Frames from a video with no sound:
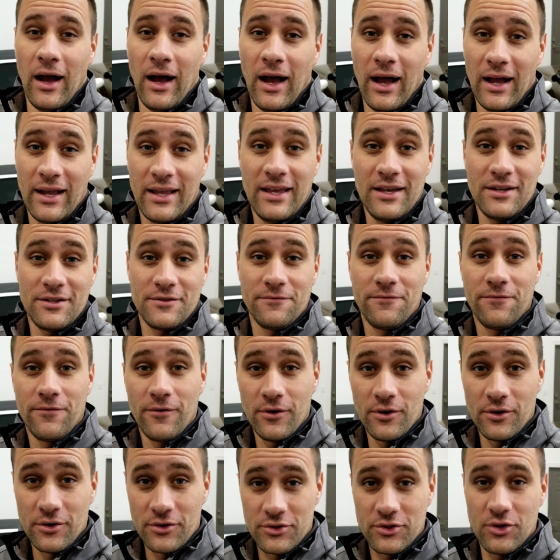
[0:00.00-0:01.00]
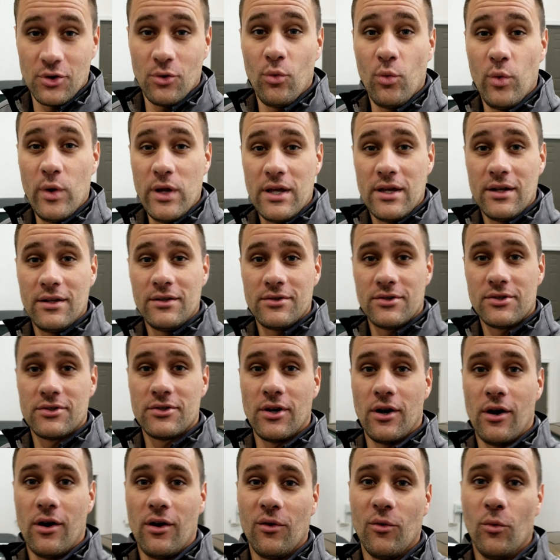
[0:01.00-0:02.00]
I guess first we can
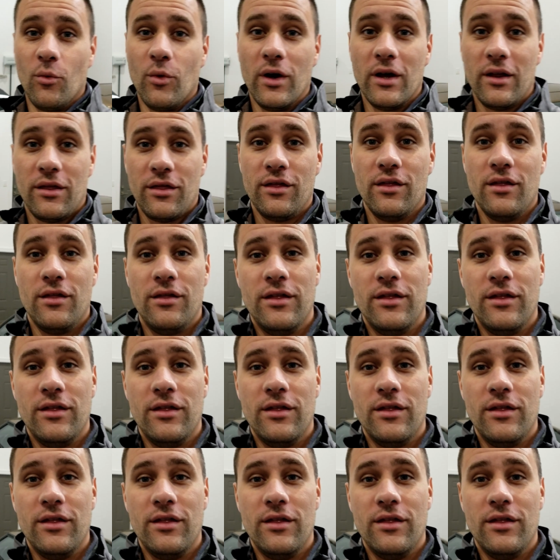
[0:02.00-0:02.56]
start with